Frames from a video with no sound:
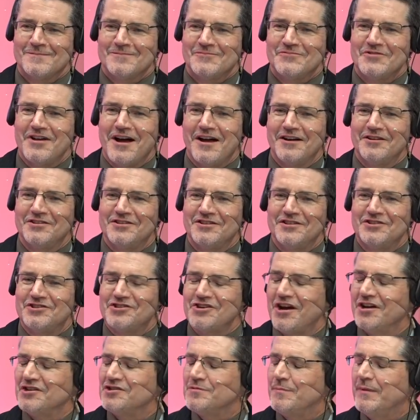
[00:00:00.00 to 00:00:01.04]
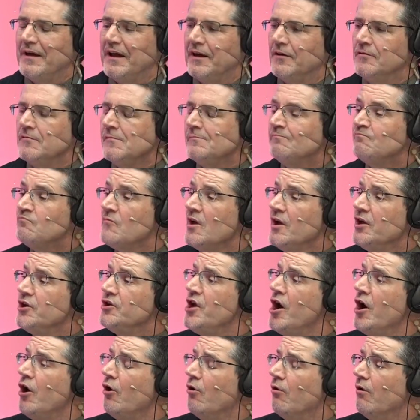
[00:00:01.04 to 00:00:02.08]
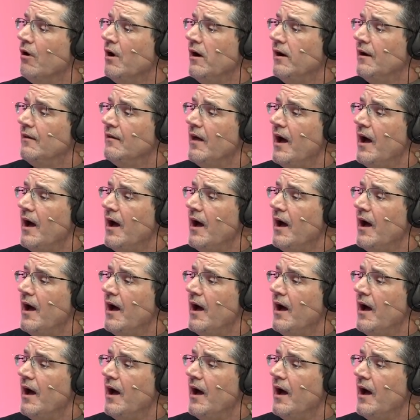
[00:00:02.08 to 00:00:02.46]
Not as a judgment. No,